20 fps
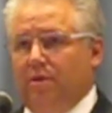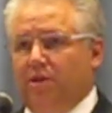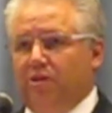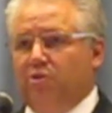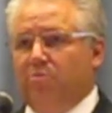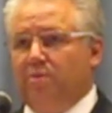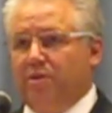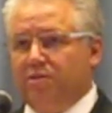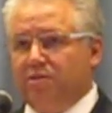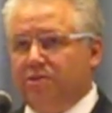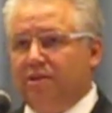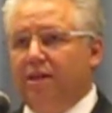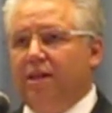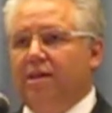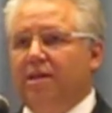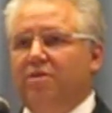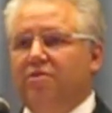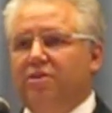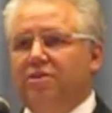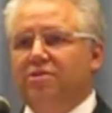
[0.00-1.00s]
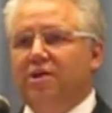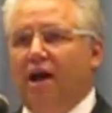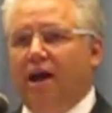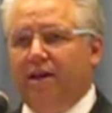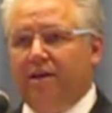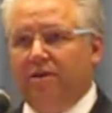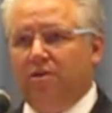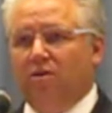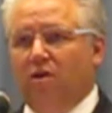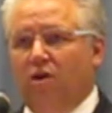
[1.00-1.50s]
to be sitting in the
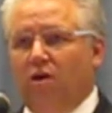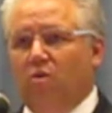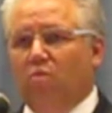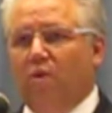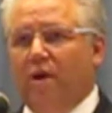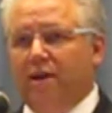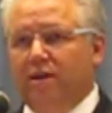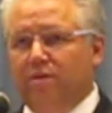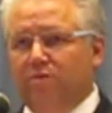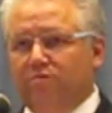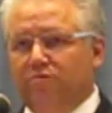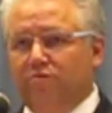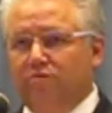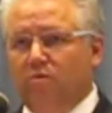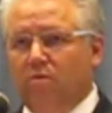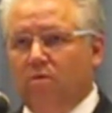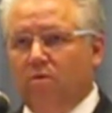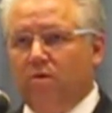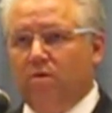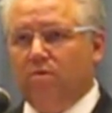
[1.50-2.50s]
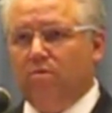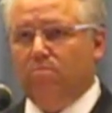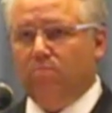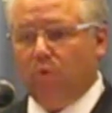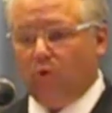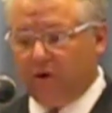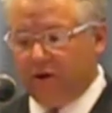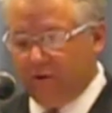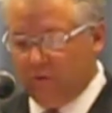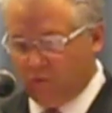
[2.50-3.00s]
dining hall waiting for
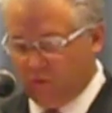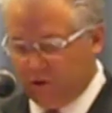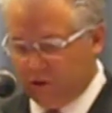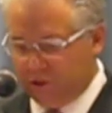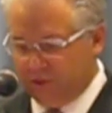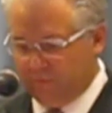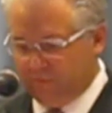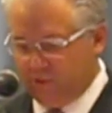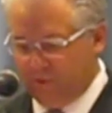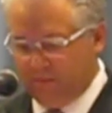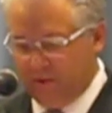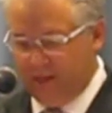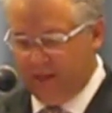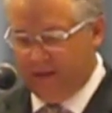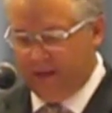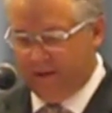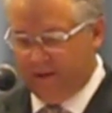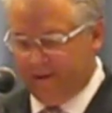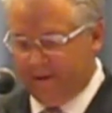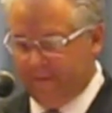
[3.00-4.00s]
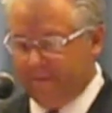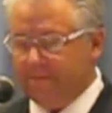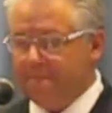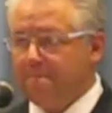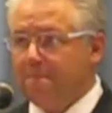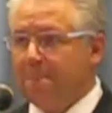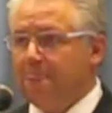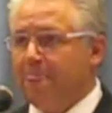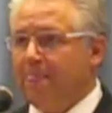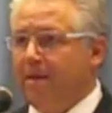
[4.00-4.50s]
morning worship to begin,
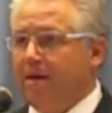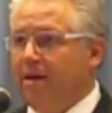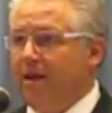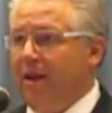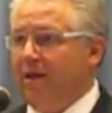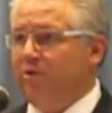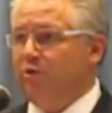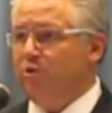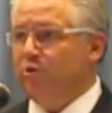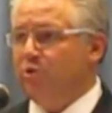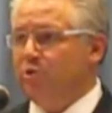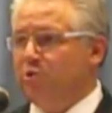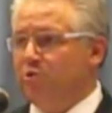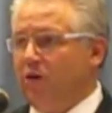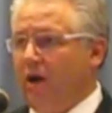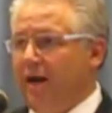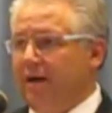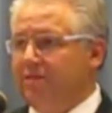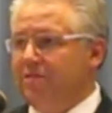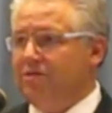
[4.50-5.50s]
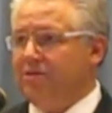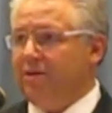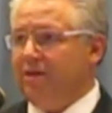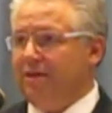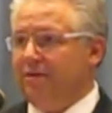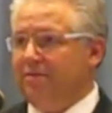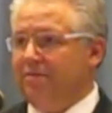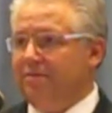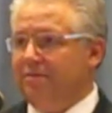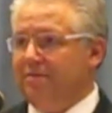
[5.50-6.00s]
and who strides
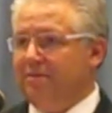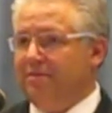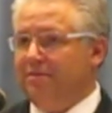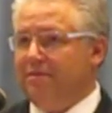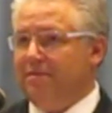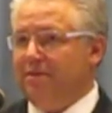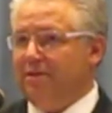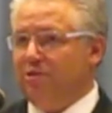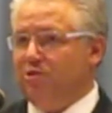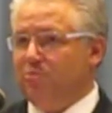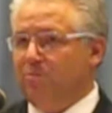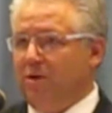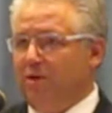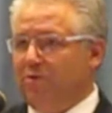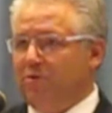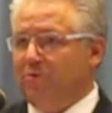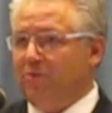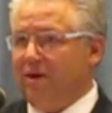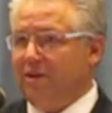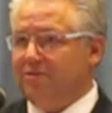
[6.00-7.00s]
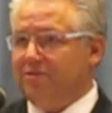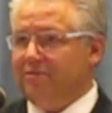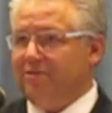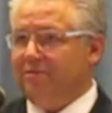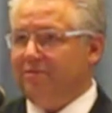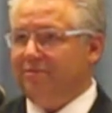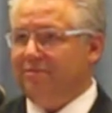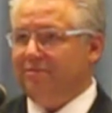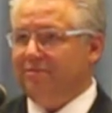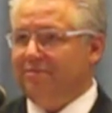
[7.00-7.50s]
in is Brother
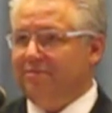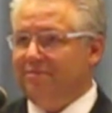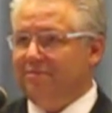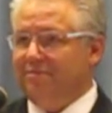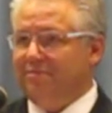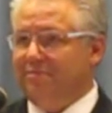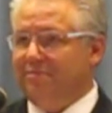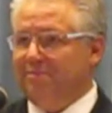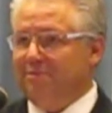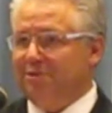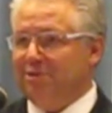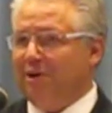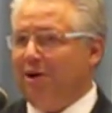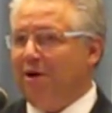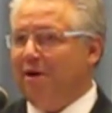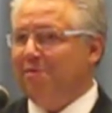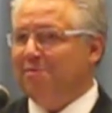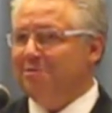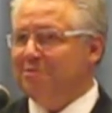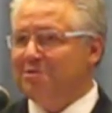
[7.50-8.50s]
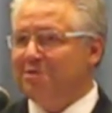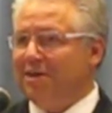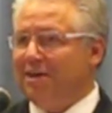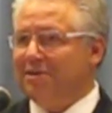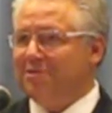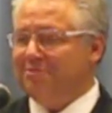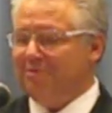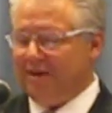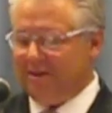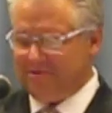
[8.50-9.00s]
Russell, Charles
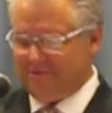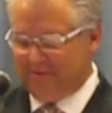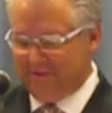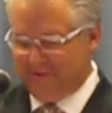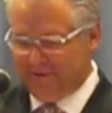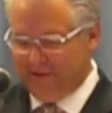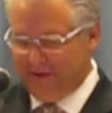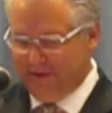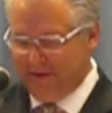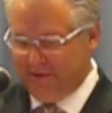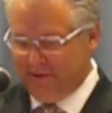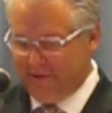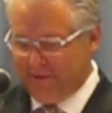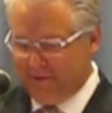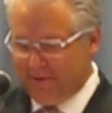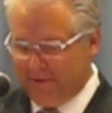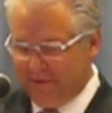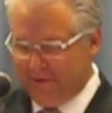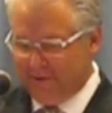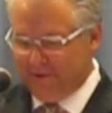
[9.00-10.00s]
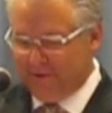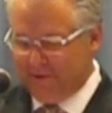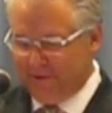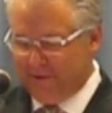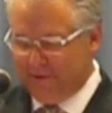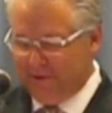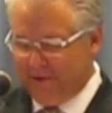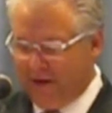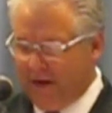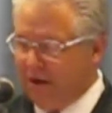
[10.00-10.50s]
Taze Russell.
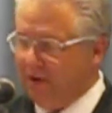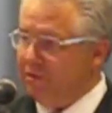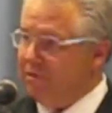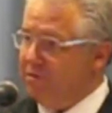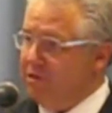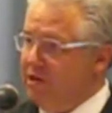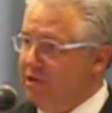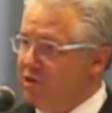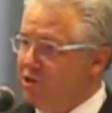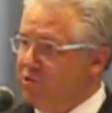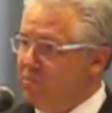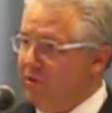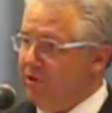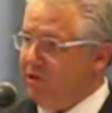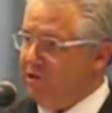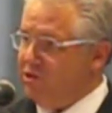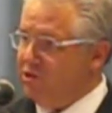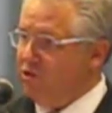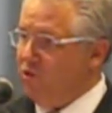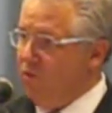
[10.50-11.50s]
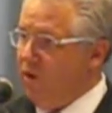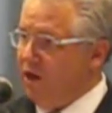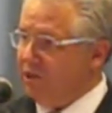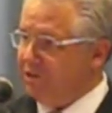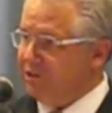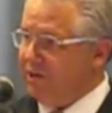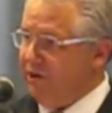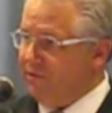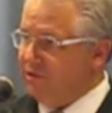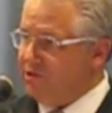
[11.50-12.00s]
Now, the experience in the
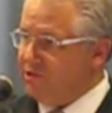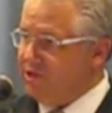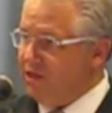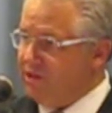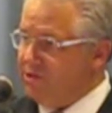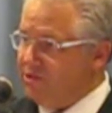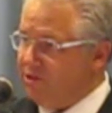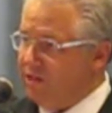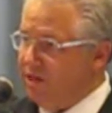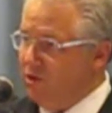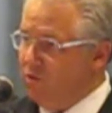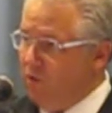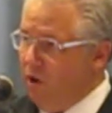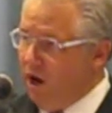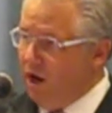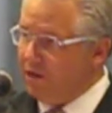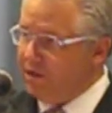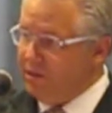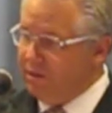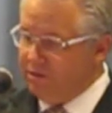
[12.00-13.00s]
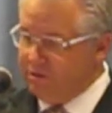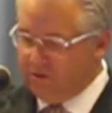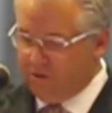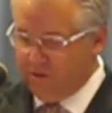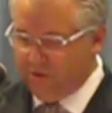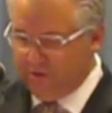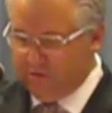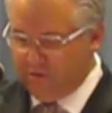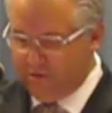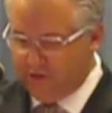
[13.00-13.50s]
Watchtower says that he walked
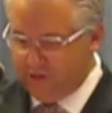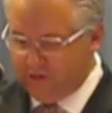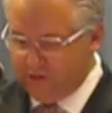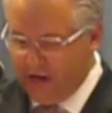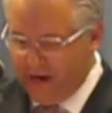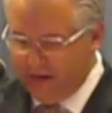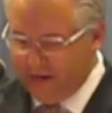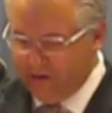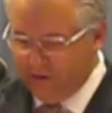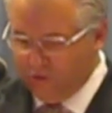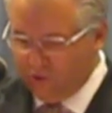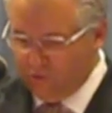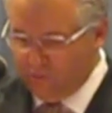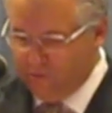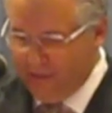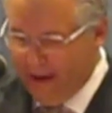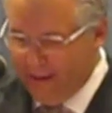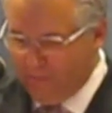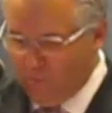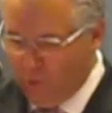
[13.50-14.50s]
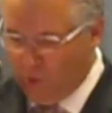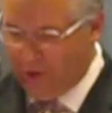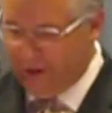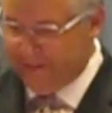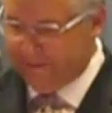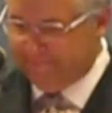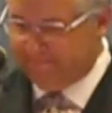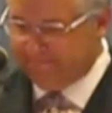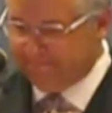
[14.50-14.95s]
into the dining room that morning,